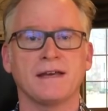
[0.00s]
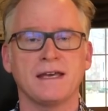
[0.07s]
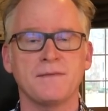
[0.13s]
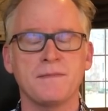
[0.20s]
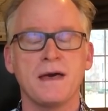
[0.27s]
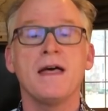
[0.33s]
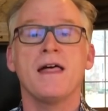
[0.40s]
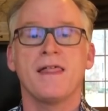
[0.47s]

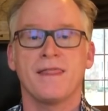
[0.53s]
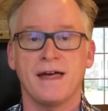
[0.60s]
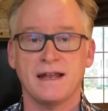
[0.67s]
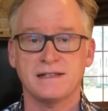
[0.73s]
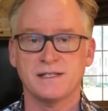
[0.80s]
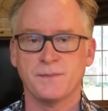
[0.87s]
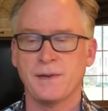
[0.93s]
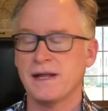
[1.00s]
game. That
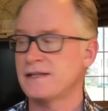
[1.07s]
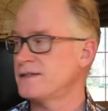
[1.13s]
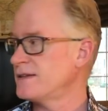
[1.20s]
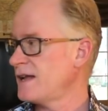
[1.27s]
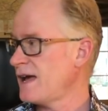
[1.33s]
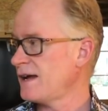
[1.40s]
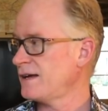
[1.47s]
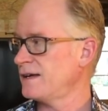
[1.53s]
is a pain in the
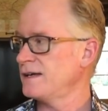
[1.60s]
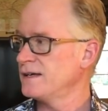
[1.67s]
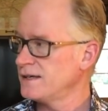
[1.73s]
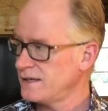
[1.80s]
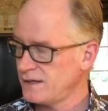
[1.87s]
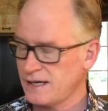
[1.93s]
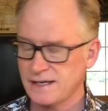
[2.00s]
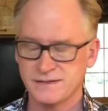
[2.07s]
neck
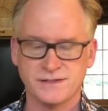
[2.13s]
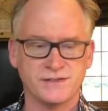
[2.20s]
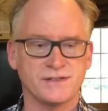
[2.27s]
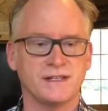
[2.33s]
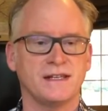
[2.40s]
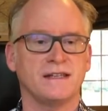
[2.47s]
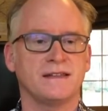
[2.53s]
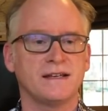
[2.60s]
as you're
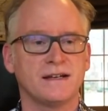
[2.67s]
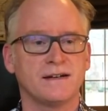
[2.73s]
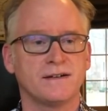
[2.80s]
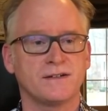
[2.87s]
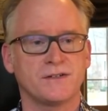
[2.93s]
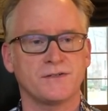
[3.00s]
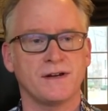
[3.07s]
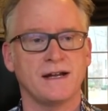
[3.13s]
sitting there
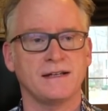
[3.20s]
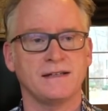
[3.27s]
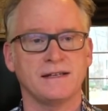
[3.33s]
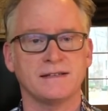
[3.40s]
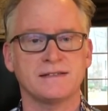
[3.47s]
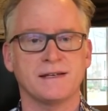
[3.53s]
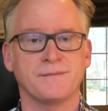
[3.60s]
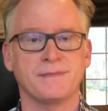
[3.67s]
trying to
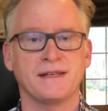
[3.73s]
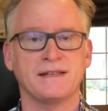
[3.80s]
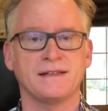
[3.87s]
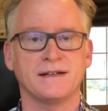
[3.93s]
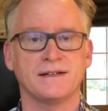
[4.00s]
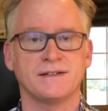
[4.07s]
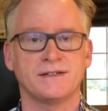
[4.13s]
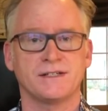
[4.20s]
get something
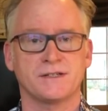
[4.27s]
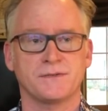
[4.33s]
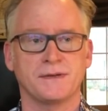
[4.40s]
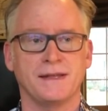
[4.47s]
done or just